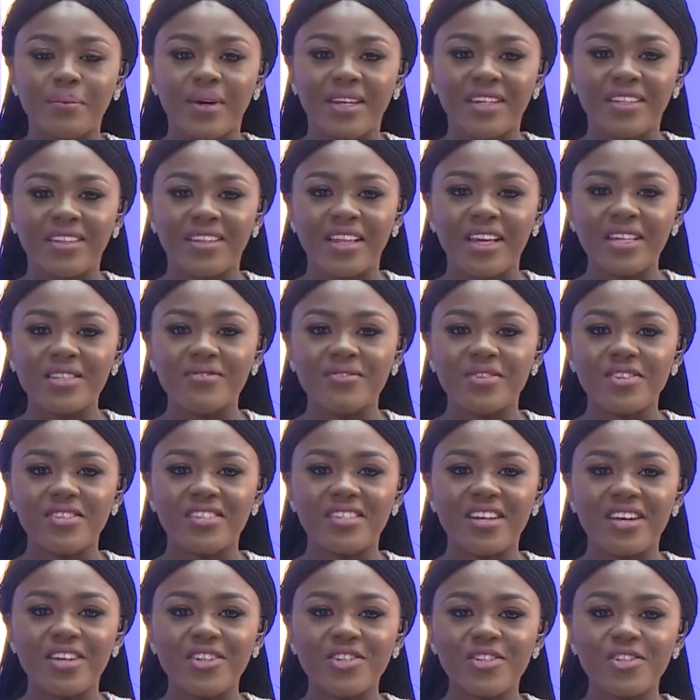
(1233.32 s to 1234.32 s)
Many thanks for
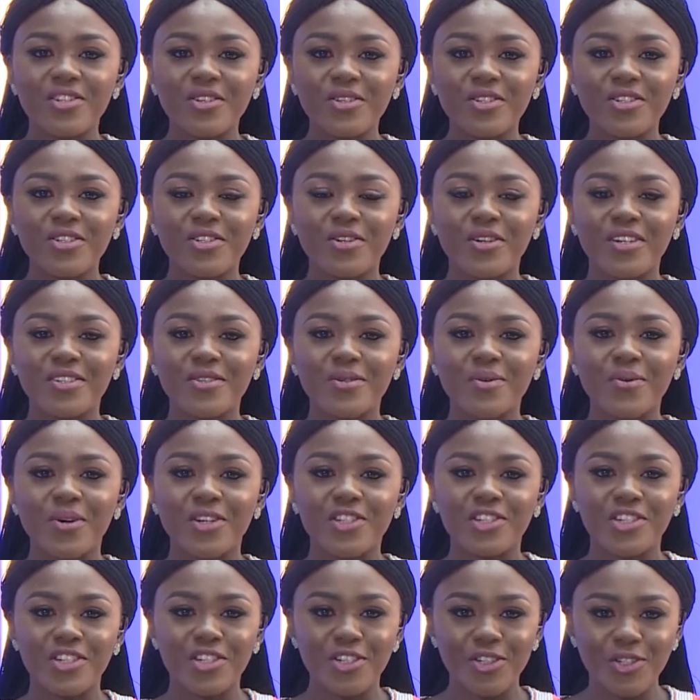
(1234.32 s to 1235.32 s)
staying tuned. You are still
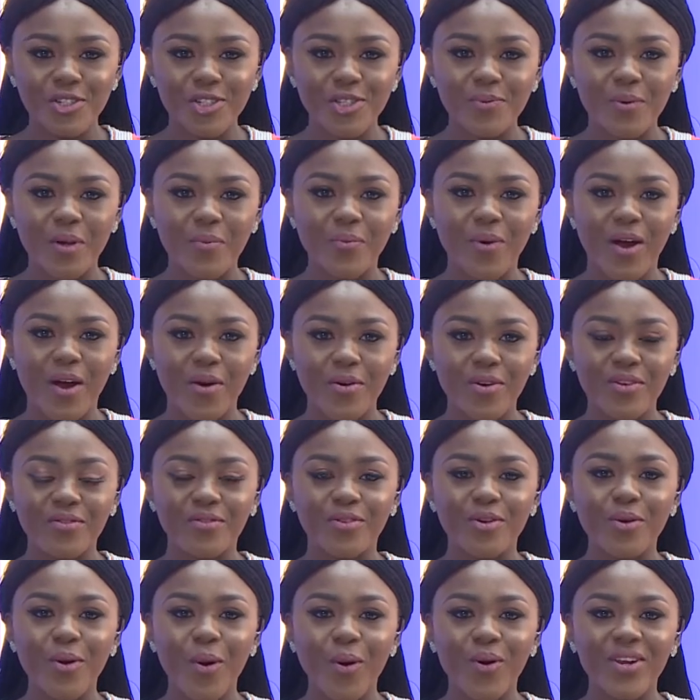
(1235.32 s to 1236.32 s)
watching the newspaper
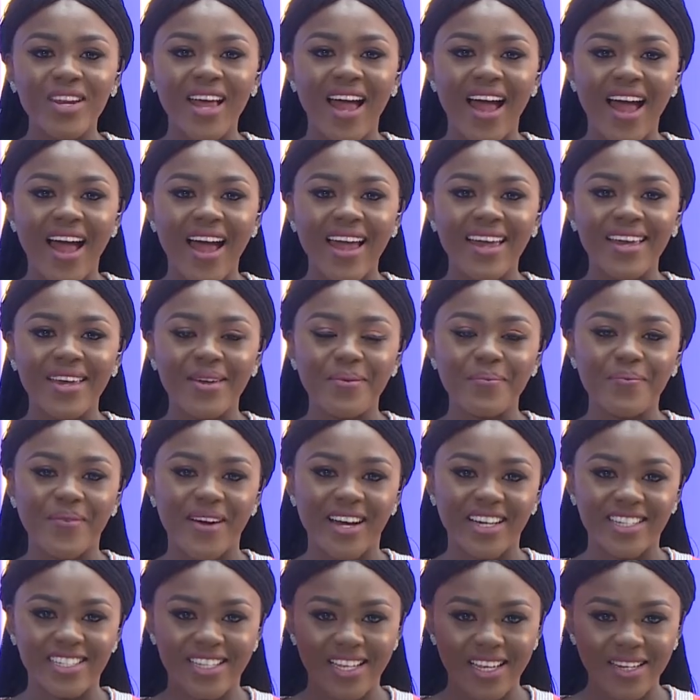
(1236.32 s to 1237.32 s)
review on High
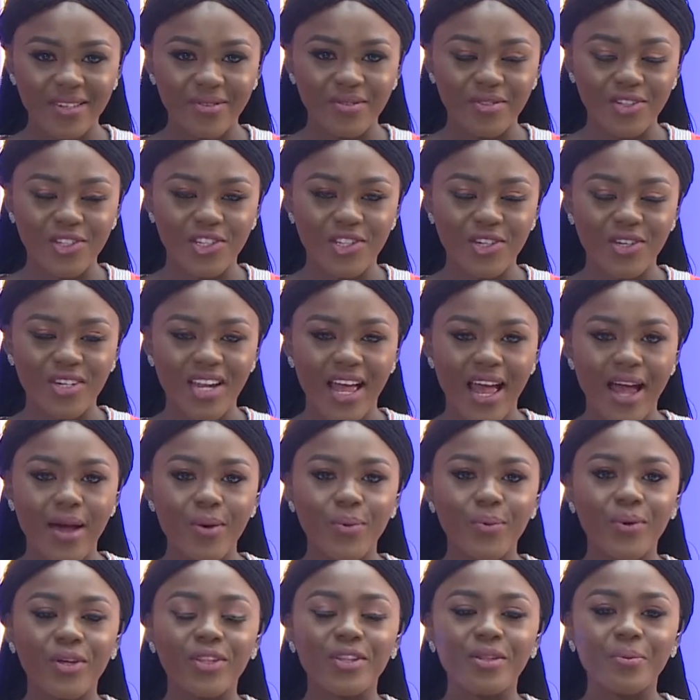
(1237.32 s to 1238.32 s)
Impact Television.
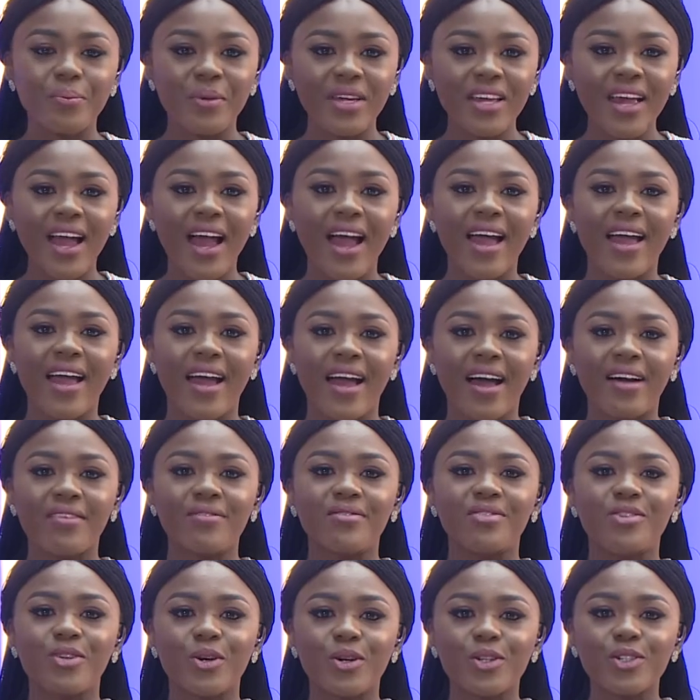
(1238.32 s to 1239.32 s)
And with me, I
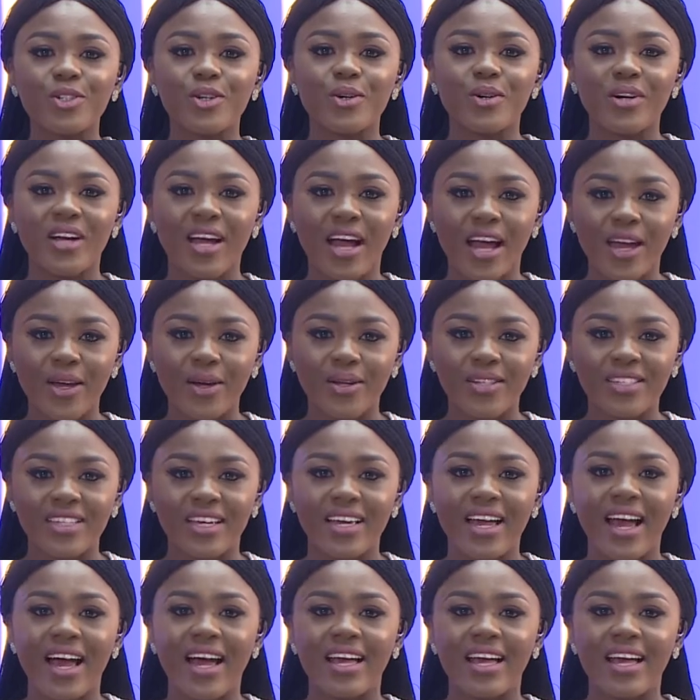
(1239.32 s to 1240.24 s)
have Dr. Kayode